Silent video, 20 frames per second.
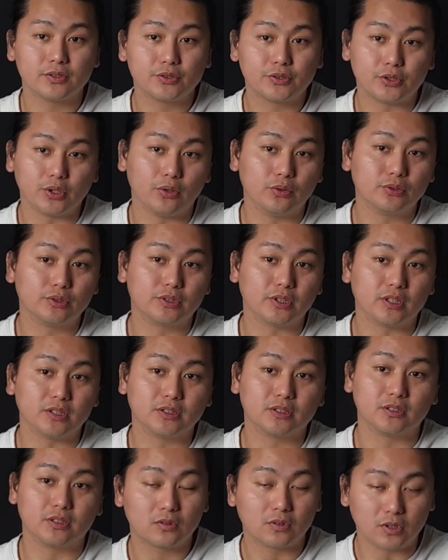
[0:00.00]
shows
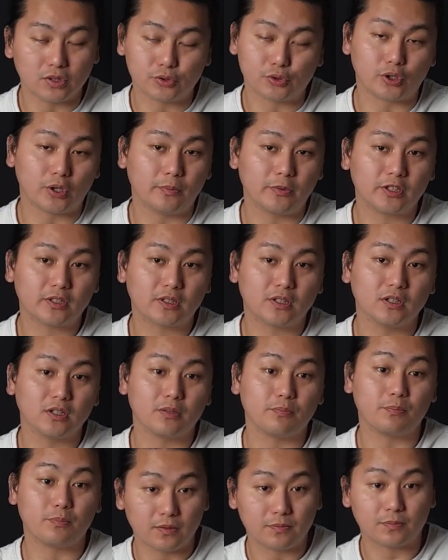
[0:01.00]
us the
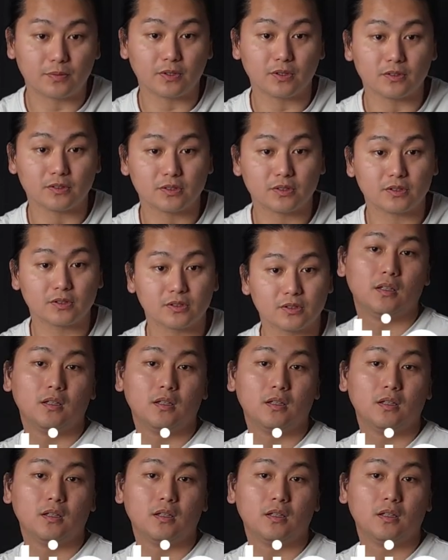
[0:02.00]
dramatically difference.